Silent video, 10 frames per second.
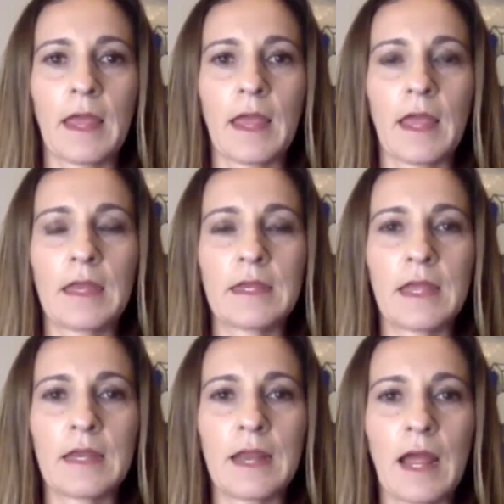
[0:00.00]
And
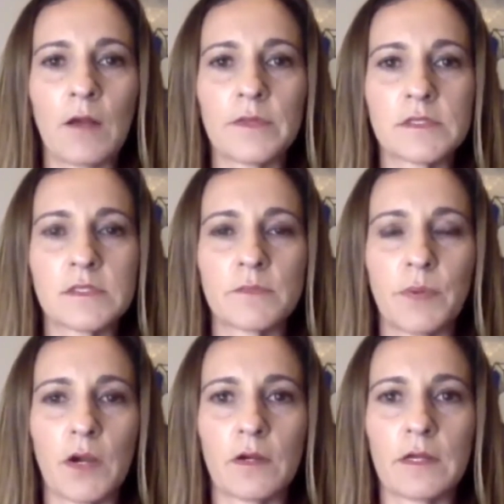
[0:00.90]
yet now this is a
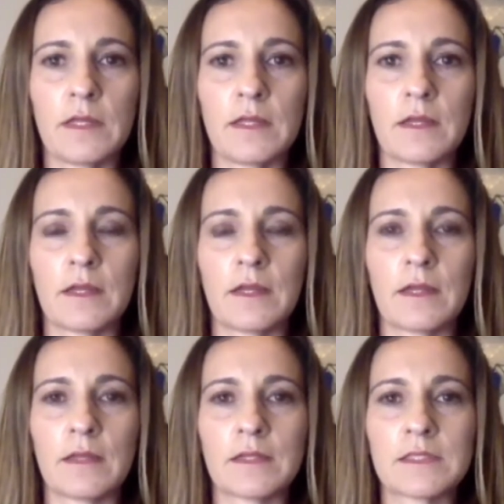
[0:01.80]
party
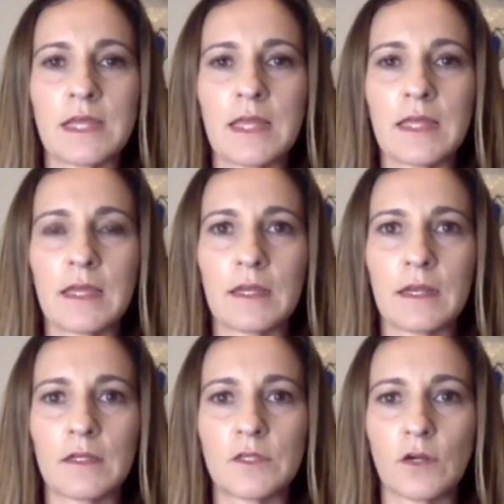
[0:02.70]
that has taken
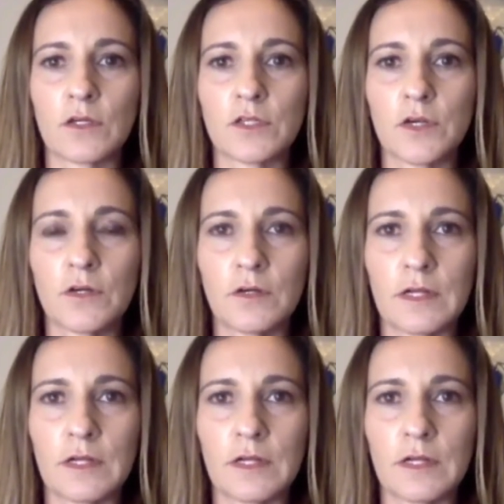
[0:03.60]
a dark turn.